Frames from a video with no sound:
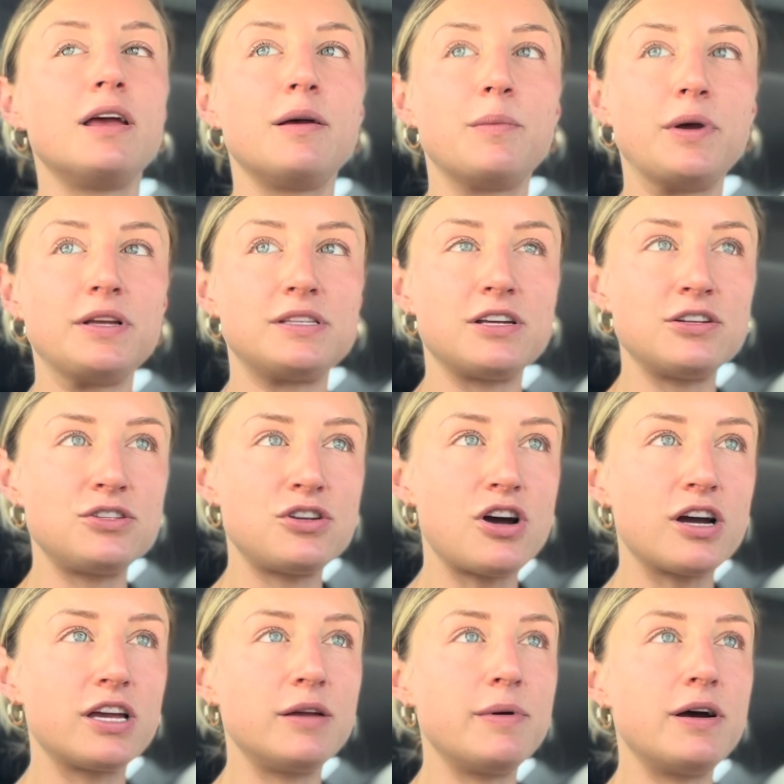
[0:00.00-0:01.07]
But he starts
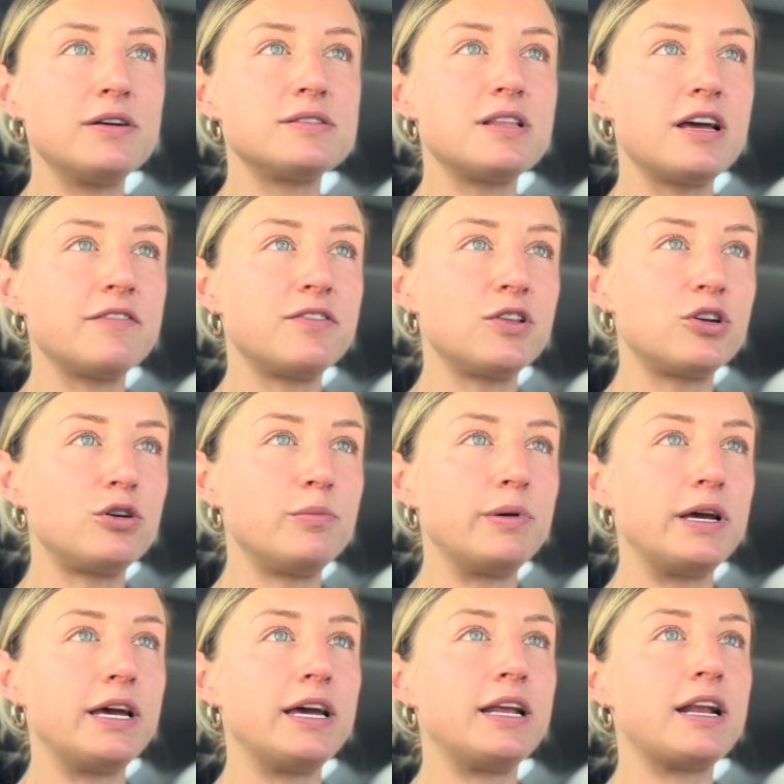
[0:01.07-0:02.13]
talking about his life a little
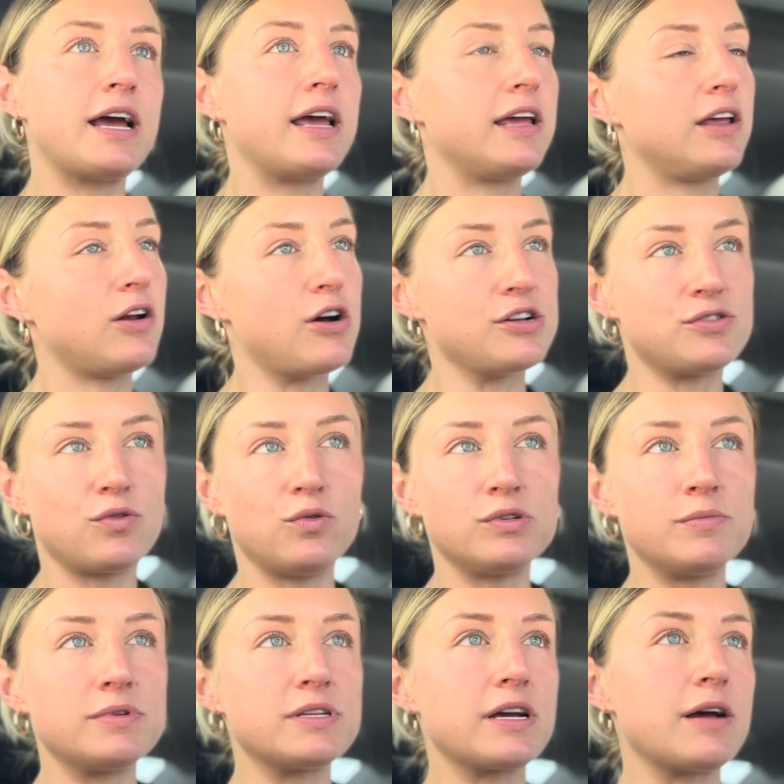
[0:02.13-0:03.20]
bit, and I told
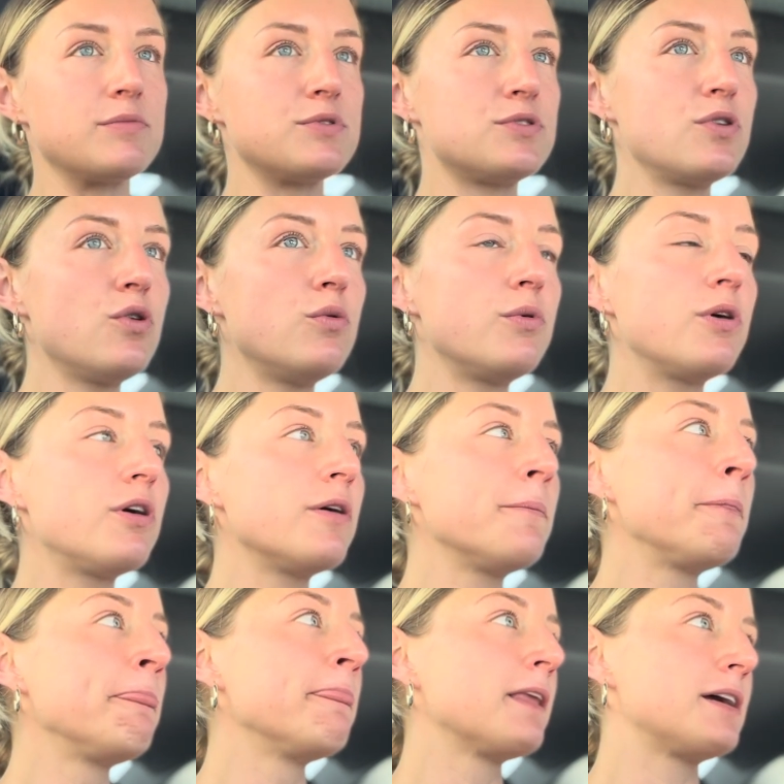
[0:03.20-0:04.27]
him, I was like, I'm sober,
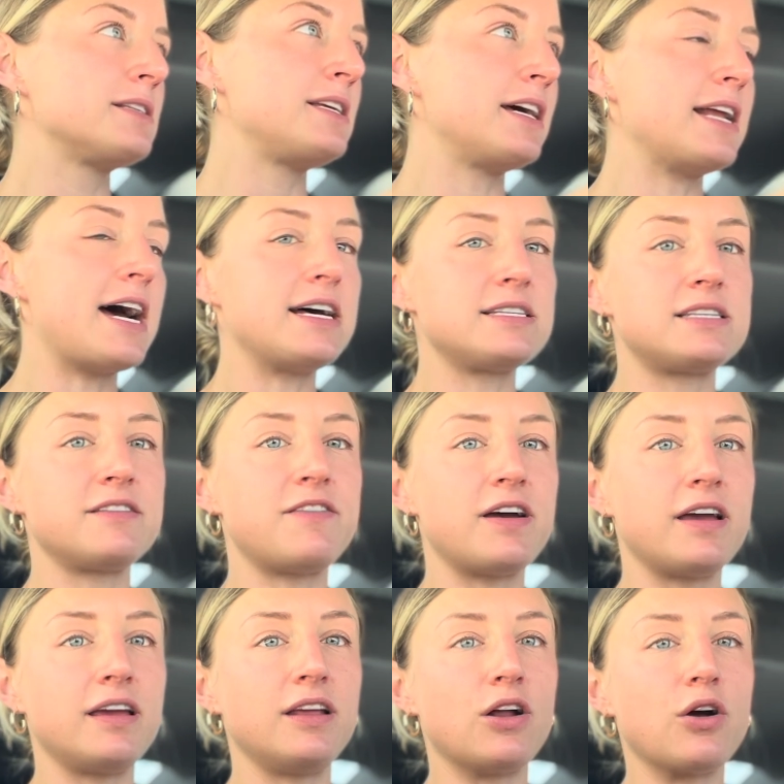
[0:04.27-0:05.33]
because he had asked if
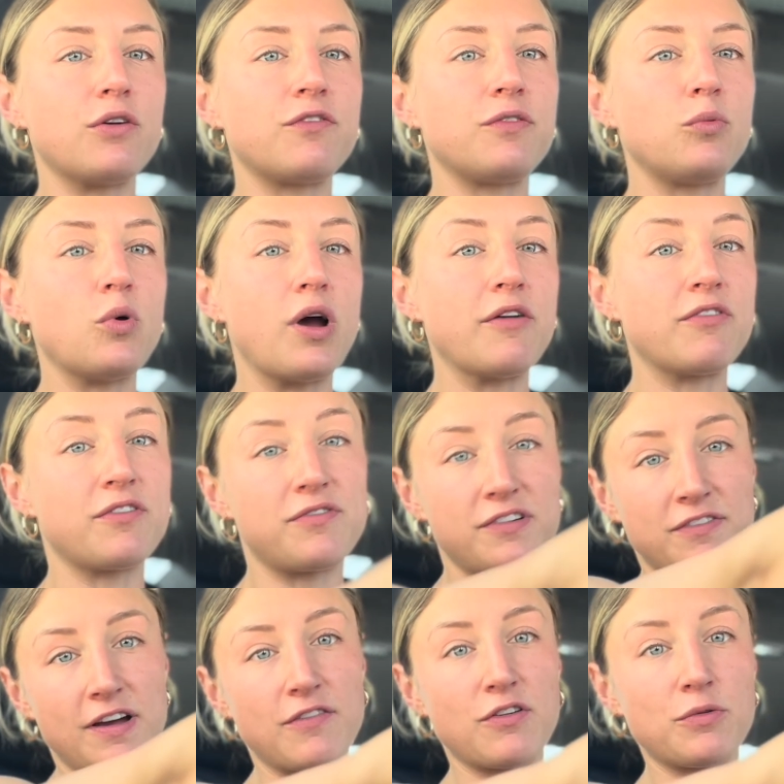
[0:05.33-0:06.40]
I
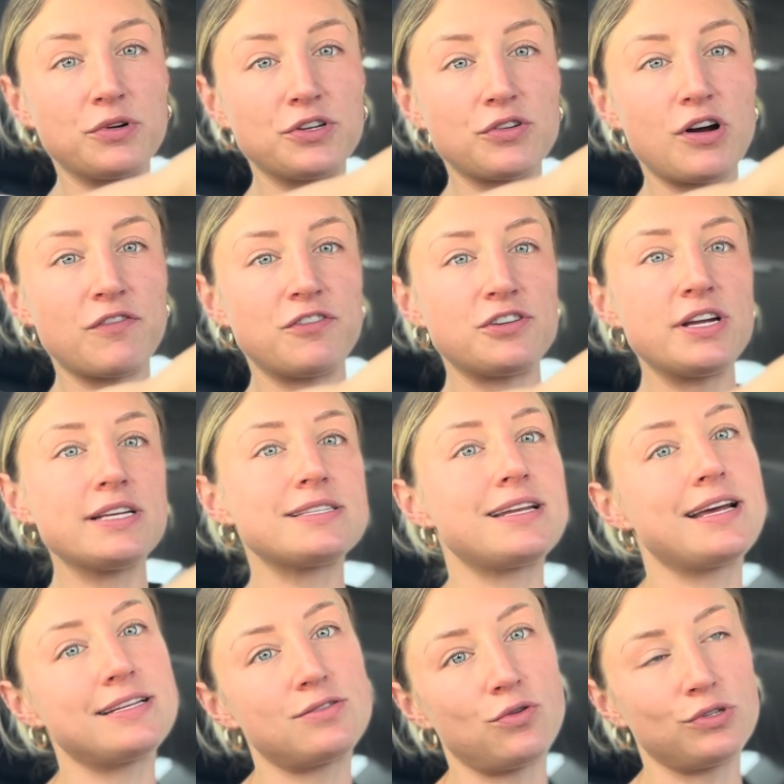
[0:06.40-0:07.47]
ever wanted to go out for drinks, and
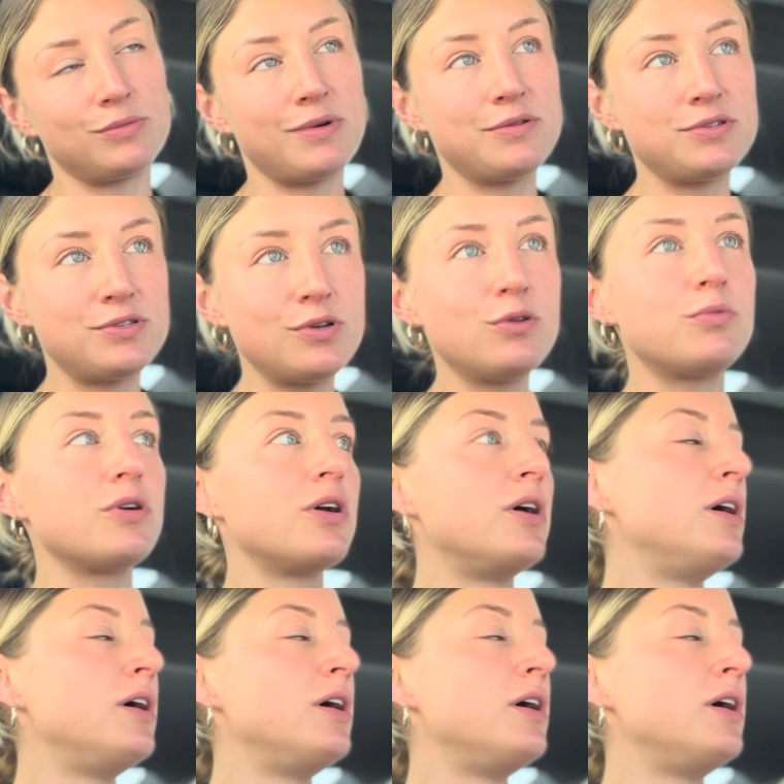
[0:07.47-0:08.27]
I told him I was sober.